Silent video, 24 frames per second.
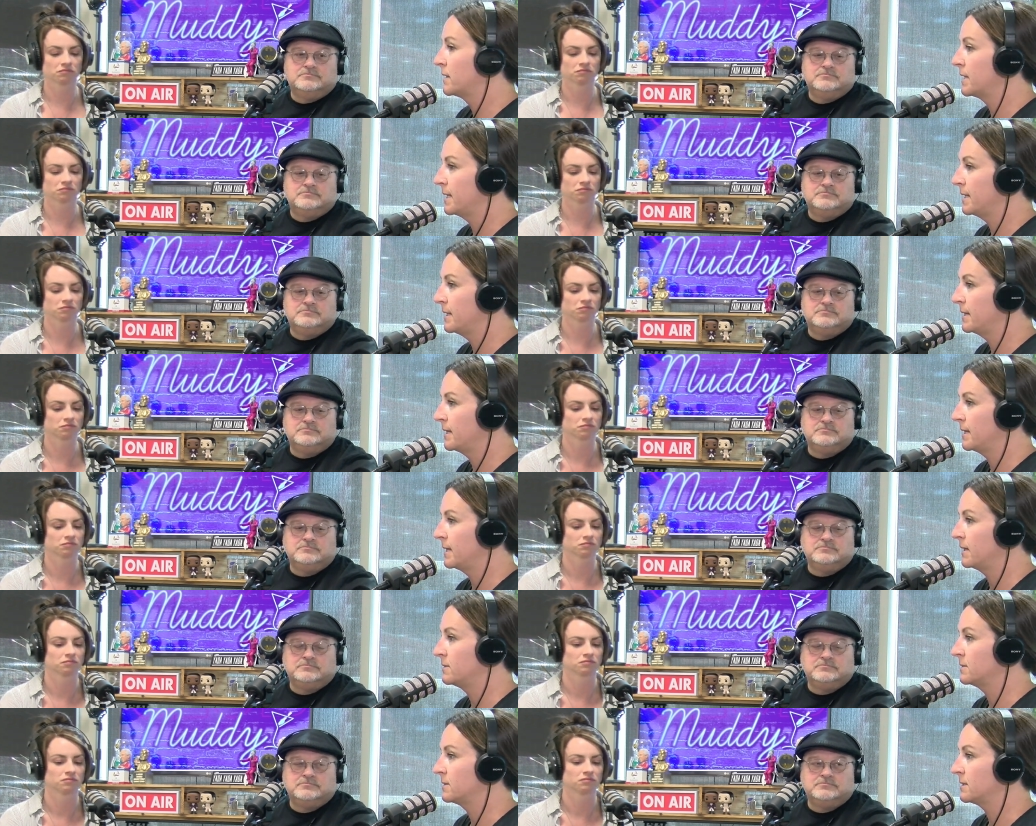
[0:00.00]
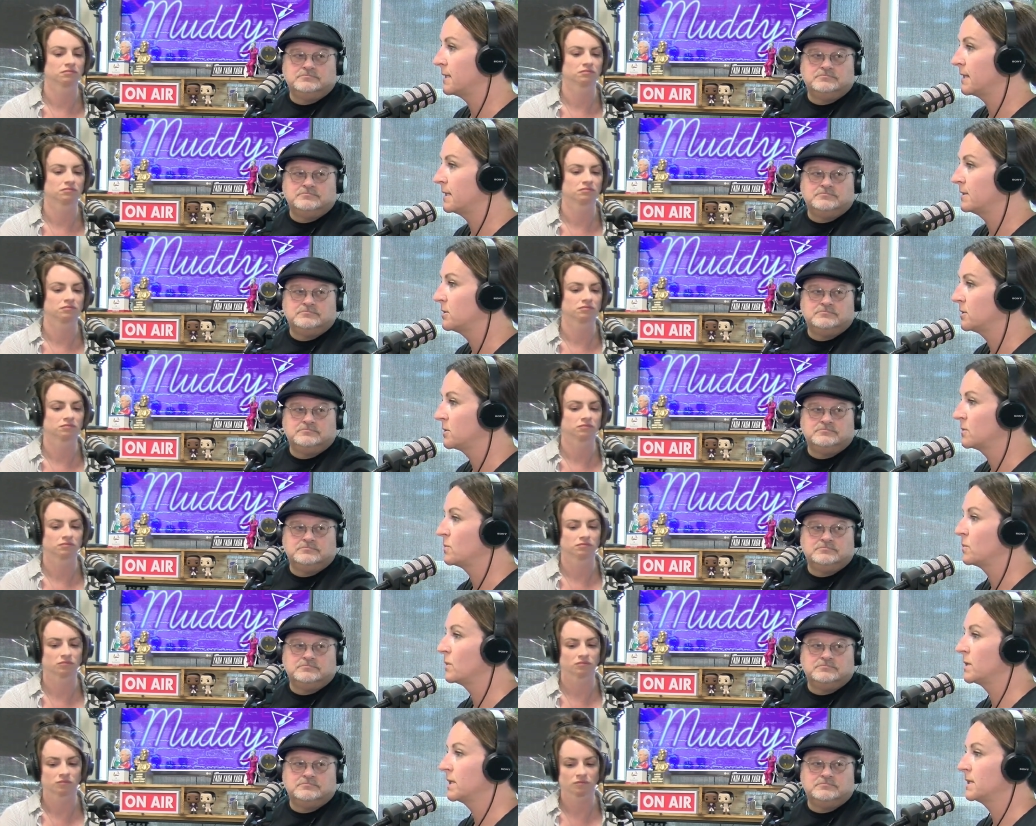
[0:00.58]
Speaker 1: anything else. And I
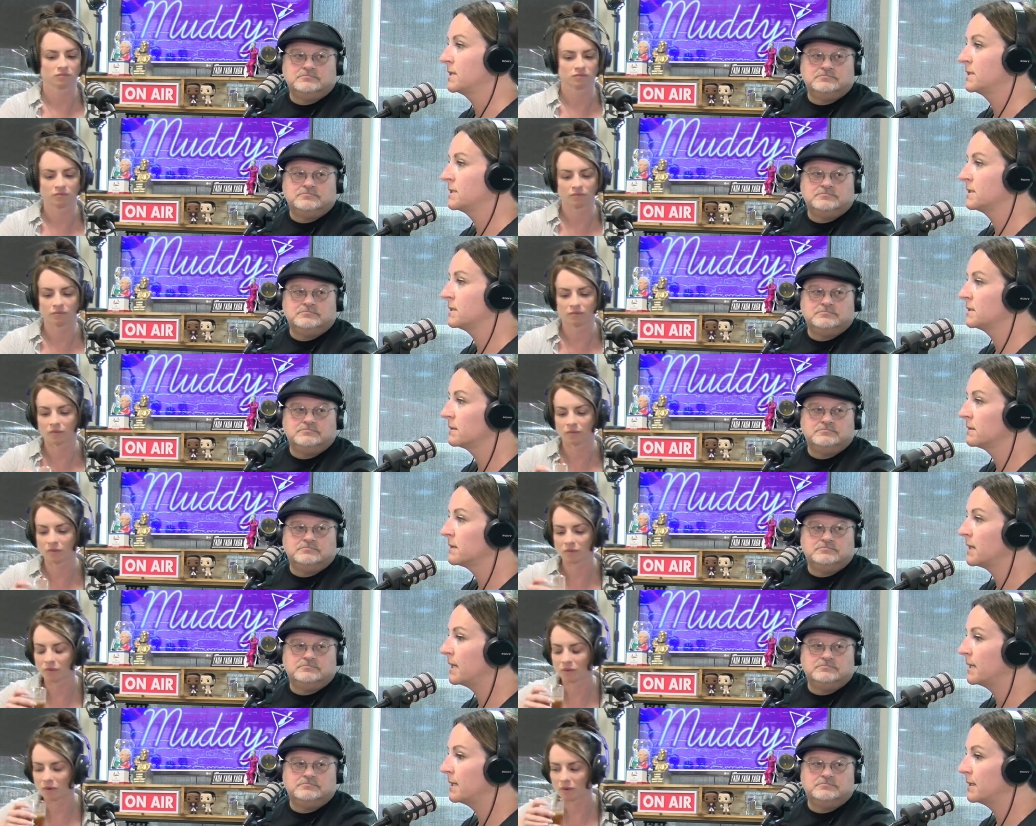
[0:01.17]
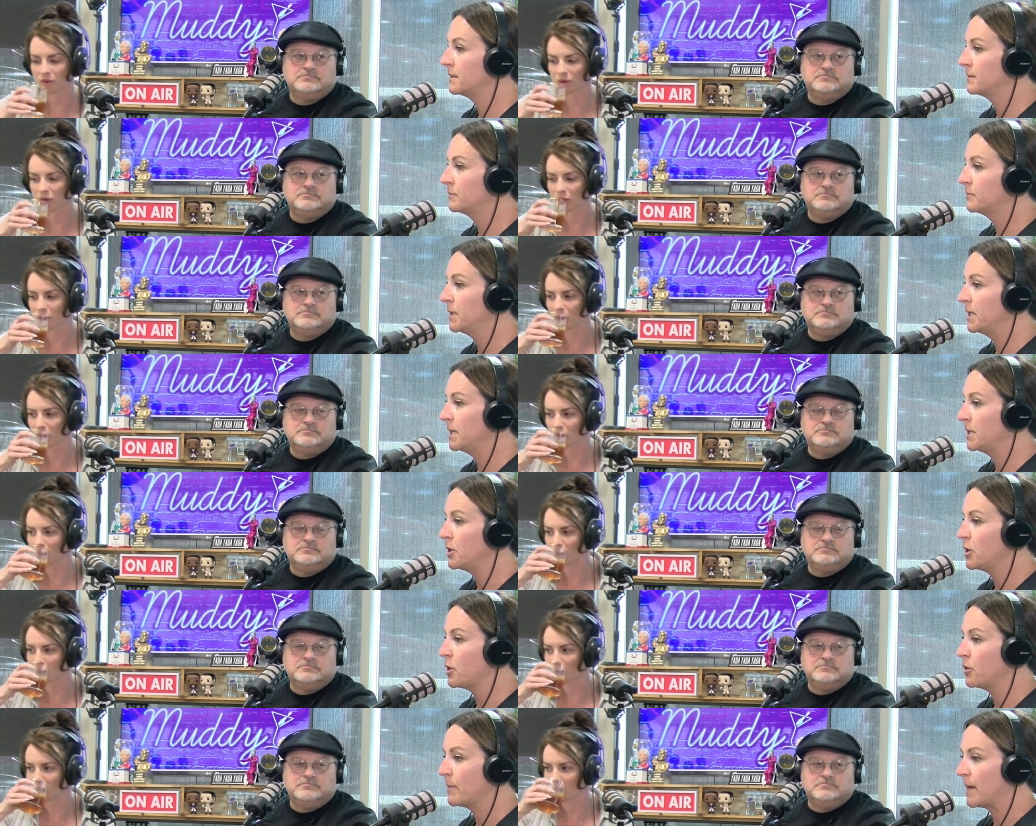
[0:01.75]
just wanted to kind of
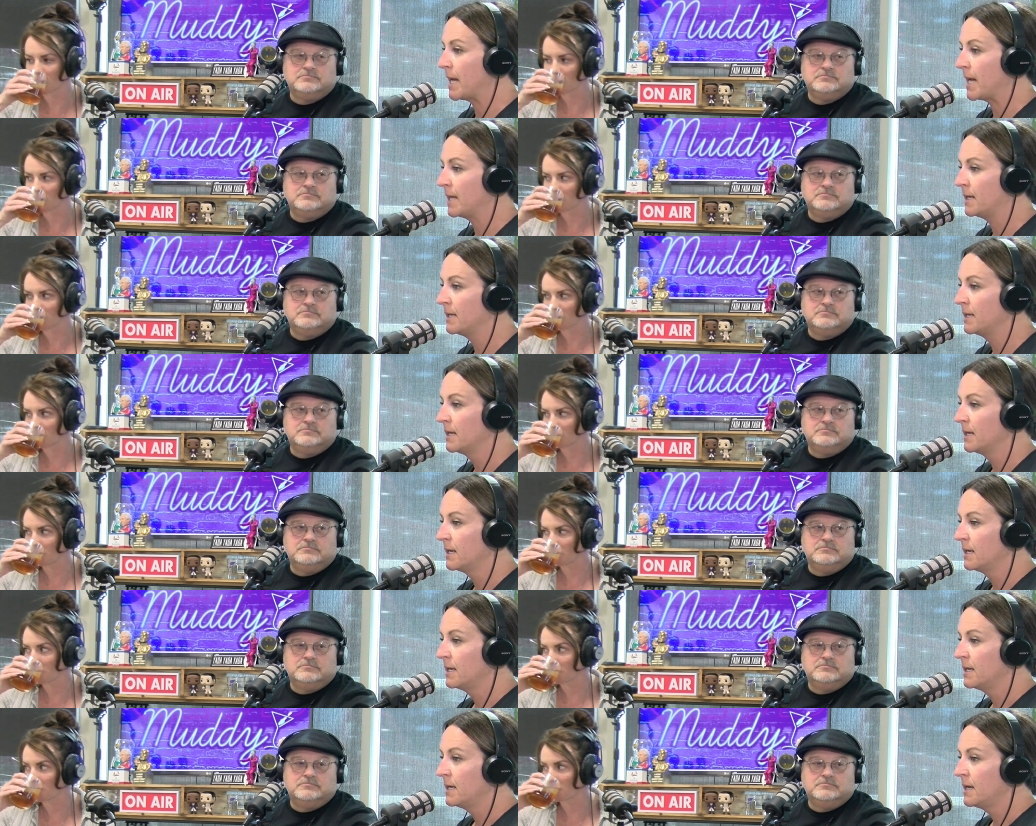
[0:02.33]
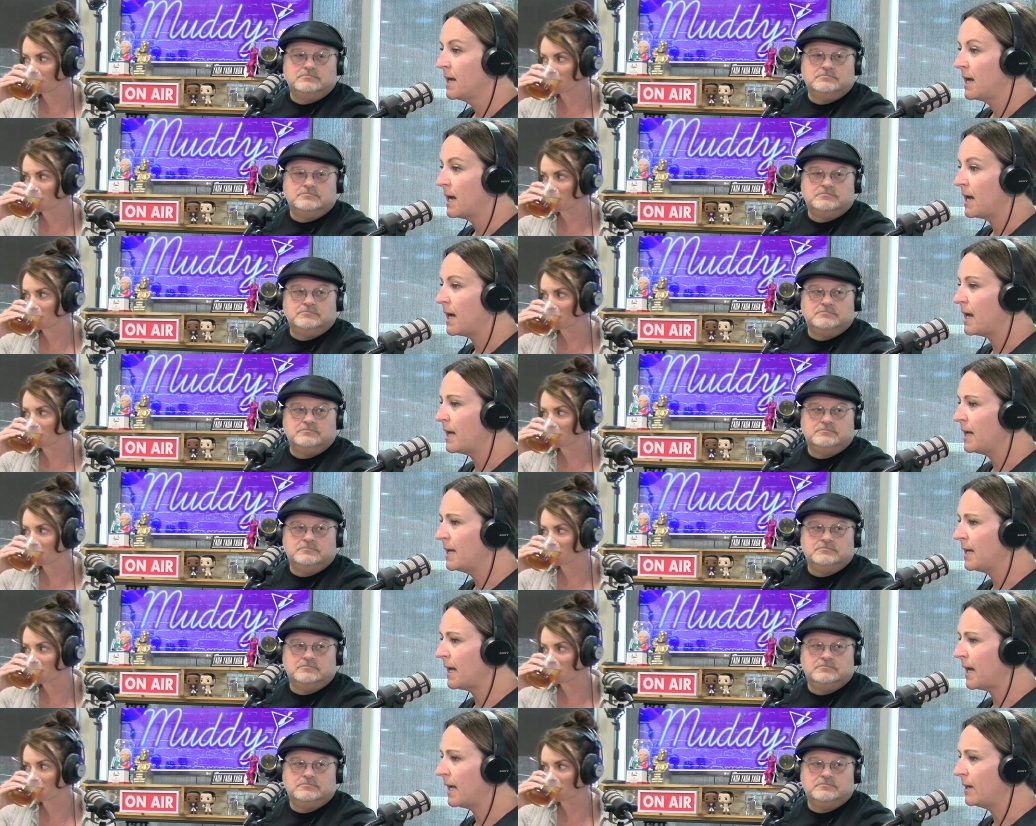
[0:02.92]
be a nomad.
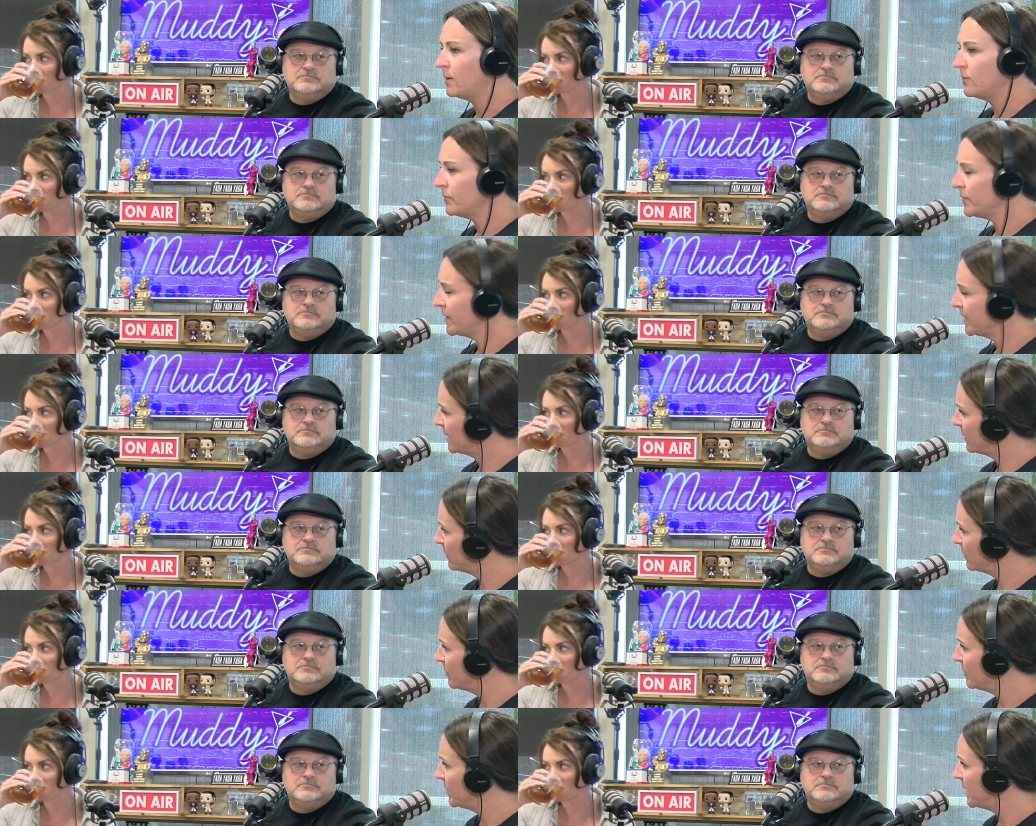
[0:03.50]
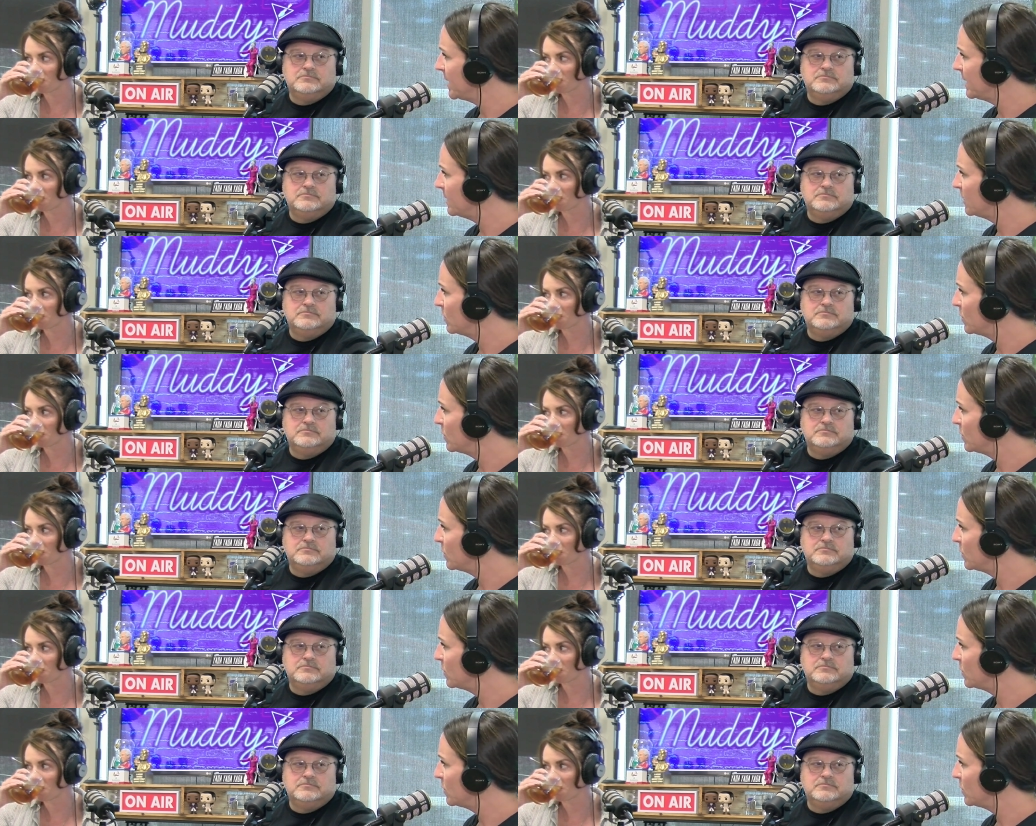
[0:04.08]
I don't think it would be in